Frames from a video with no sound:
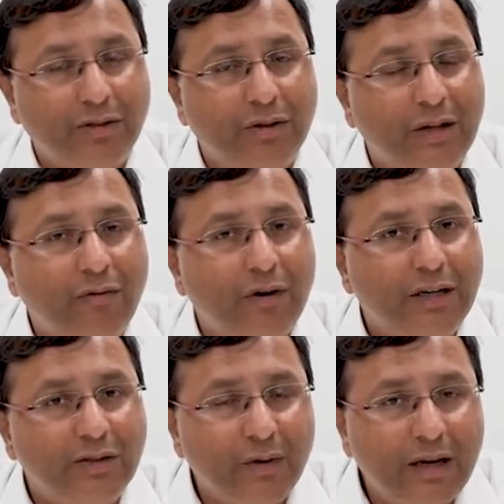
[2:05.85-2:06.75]
So therefore, it
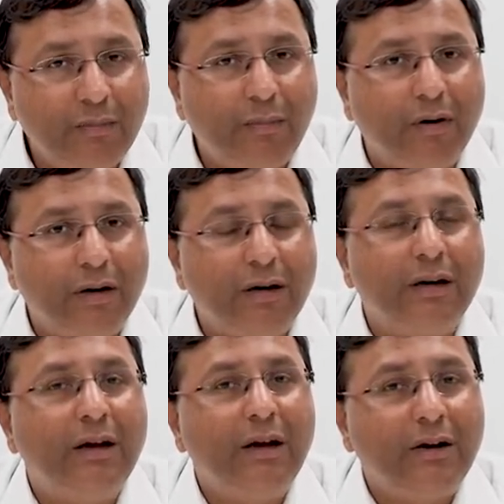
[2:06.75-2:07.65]
is very important
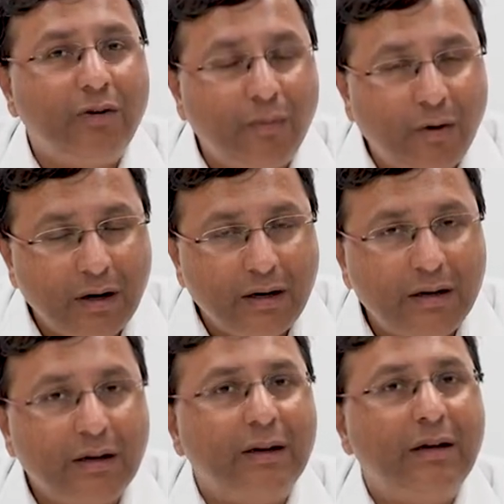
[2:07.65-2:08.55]
to
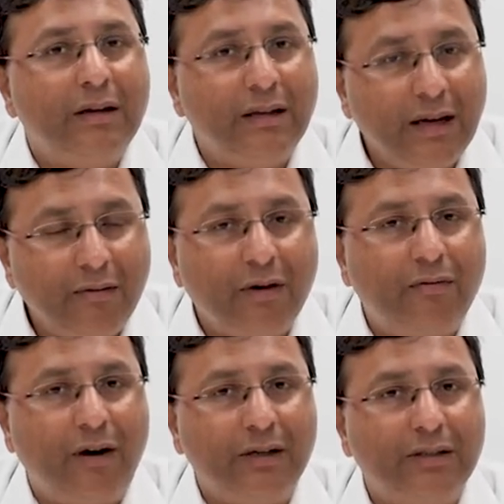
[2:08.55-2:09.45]
monitor the liver
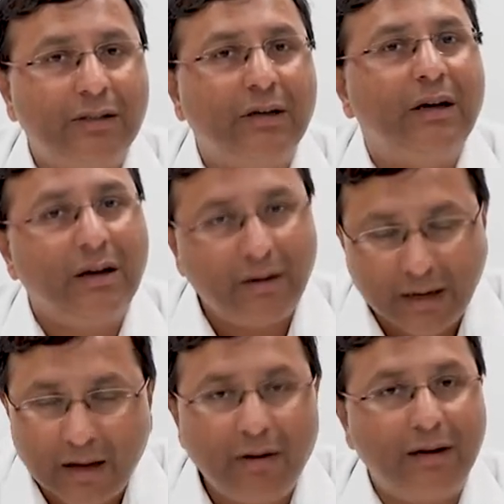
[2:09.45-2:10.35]
function
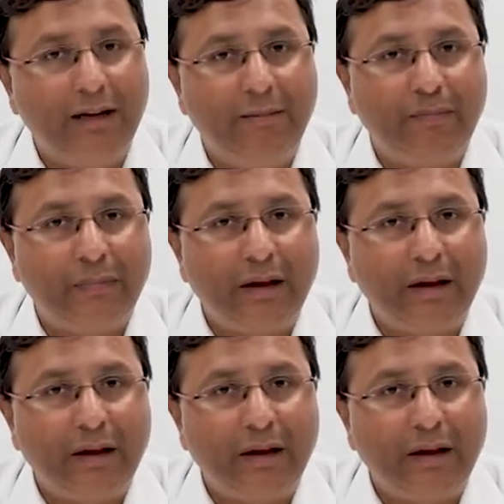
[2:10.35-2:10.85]
regularly.